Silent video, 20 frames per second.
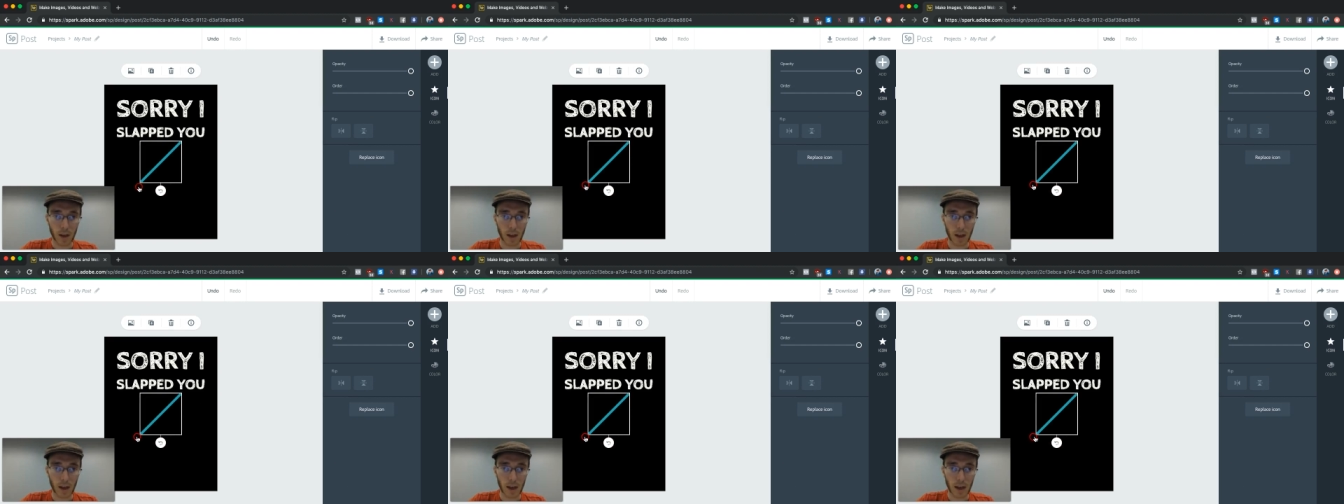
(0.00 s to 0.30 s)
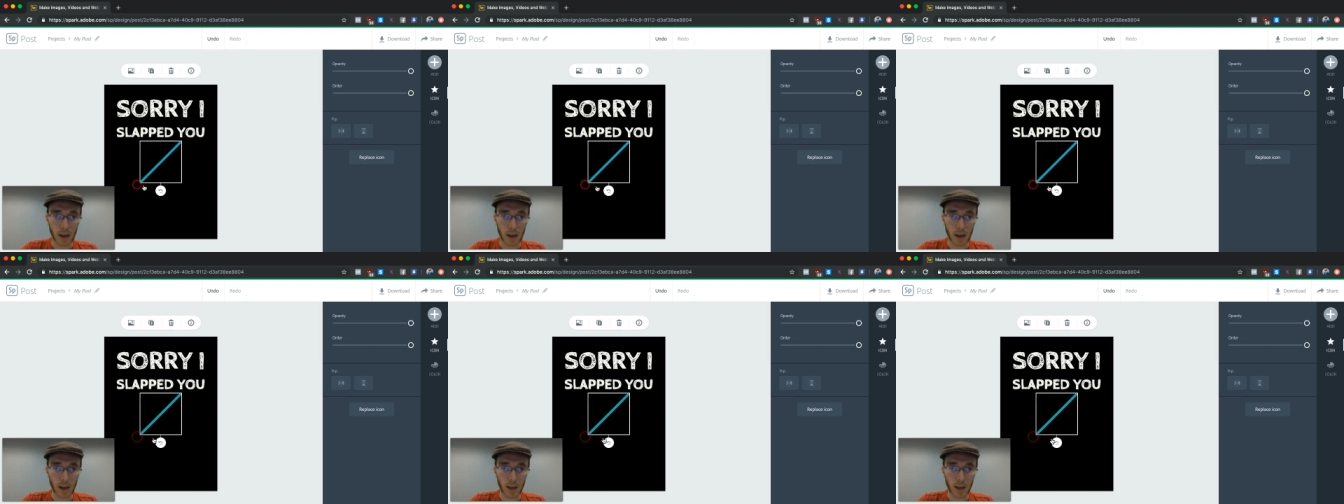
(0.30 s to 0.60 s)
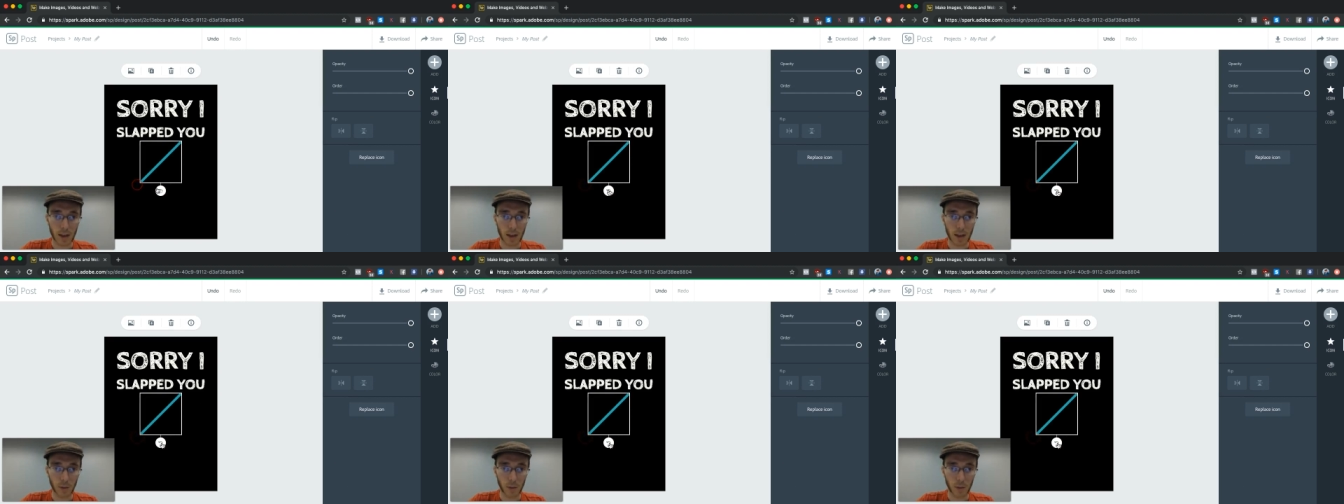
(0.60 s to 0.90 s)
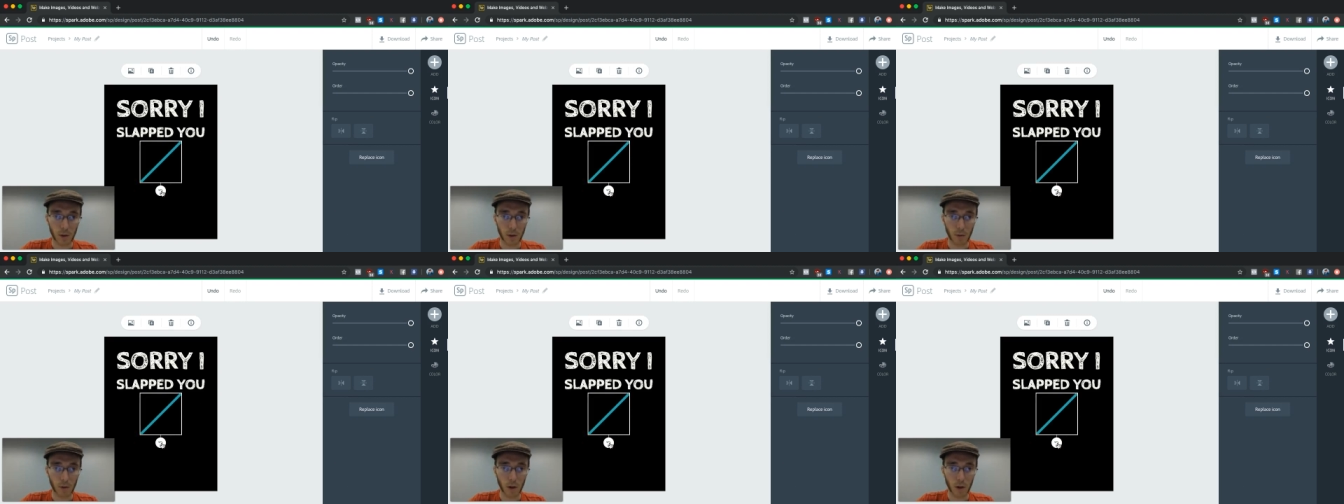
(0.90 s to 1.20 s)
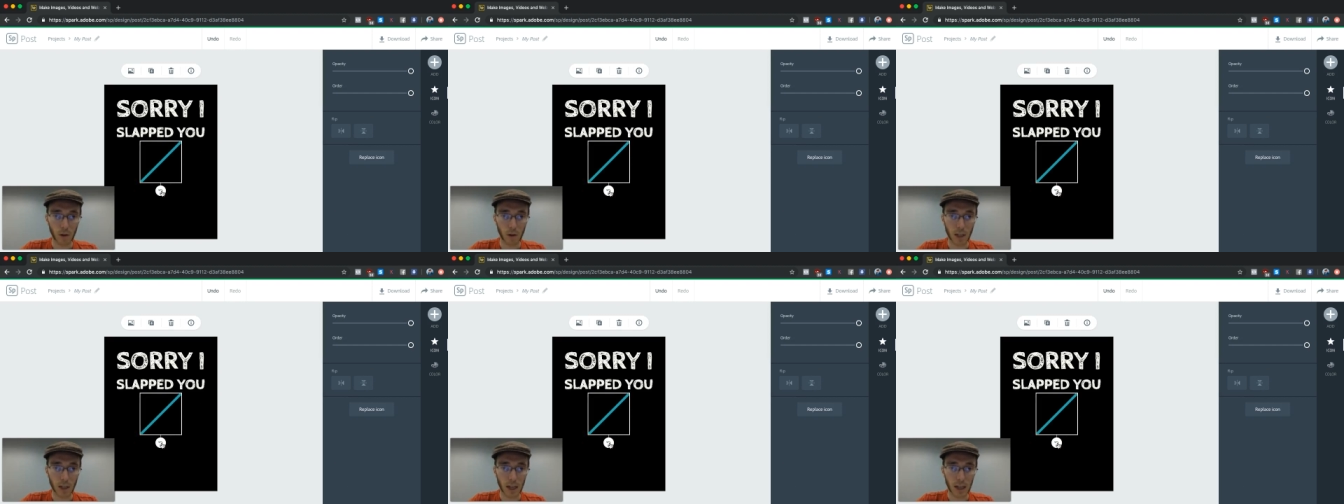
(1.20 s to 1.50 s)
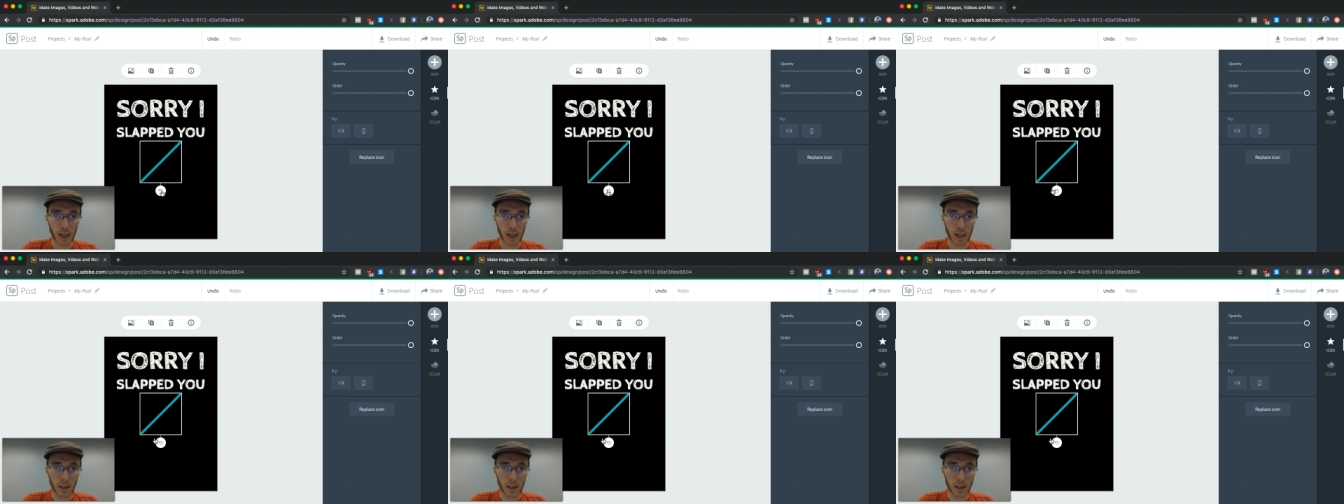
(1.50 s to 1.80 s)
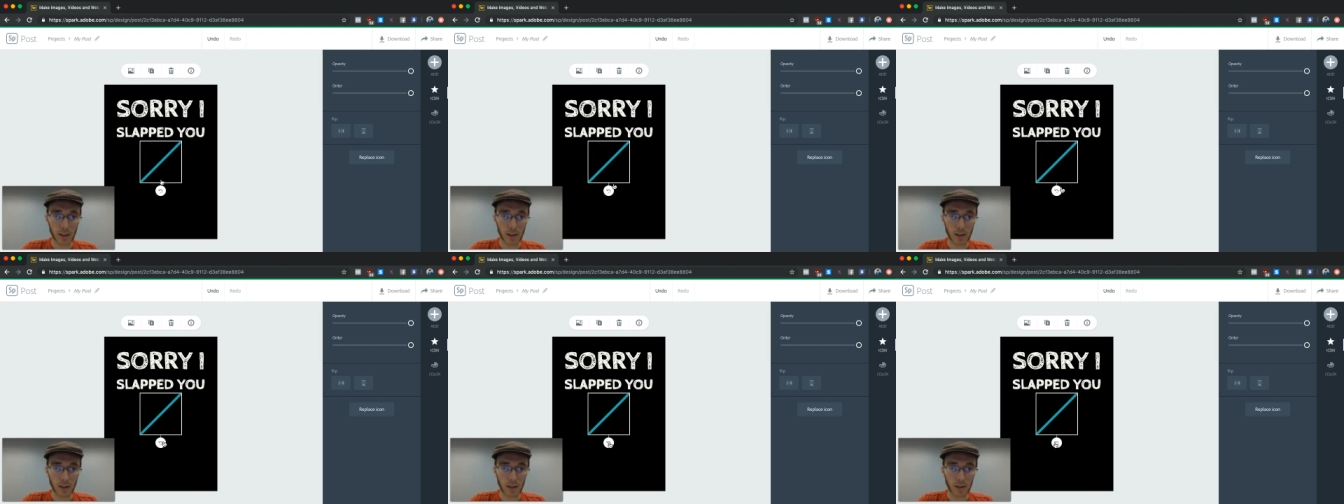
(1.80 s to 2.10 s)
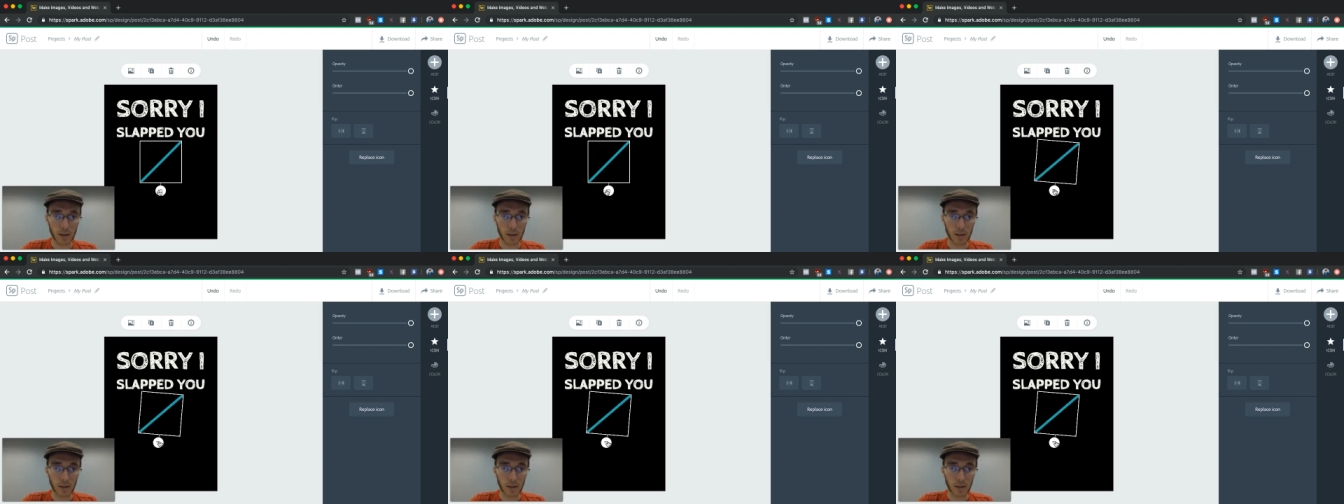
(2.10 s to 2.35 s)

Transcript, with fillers: And then we're going to rotate it.